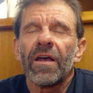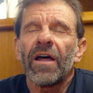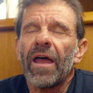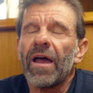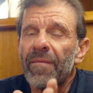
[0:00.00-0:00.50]

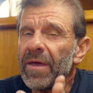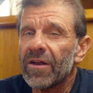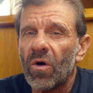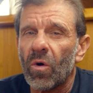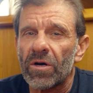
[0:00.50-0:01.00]
I made a
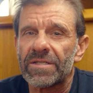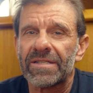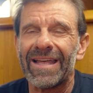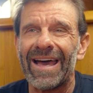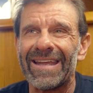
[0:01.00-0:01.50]
course
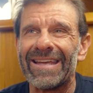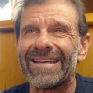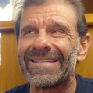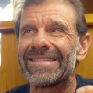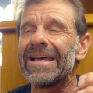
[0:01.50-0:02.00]
that
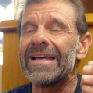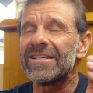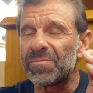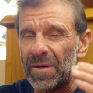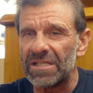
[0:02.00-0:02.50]
is
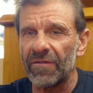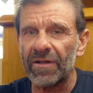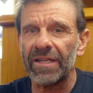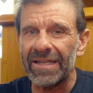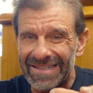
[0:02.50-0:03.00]

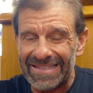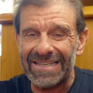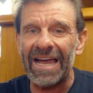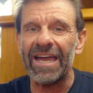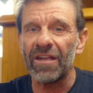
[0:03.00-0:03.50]
specifically
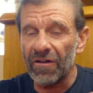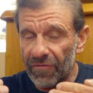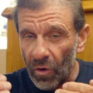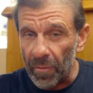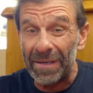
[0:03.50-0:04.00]
designed
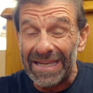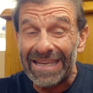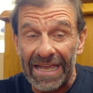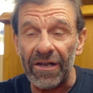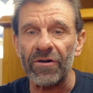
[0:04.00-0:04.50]
for
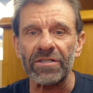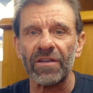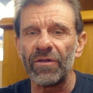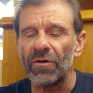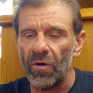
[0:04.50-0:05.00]
beginners.
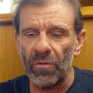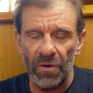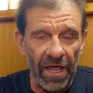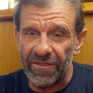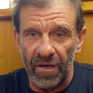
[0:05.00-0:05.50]
If you know
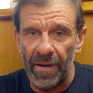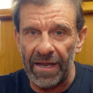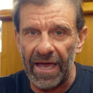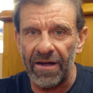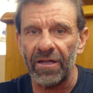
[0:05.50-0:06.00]
nothing
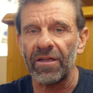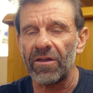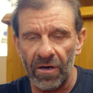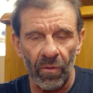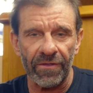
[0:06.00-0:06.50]
about editing,
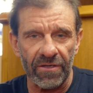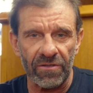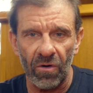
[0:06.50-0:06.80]
you're going to want this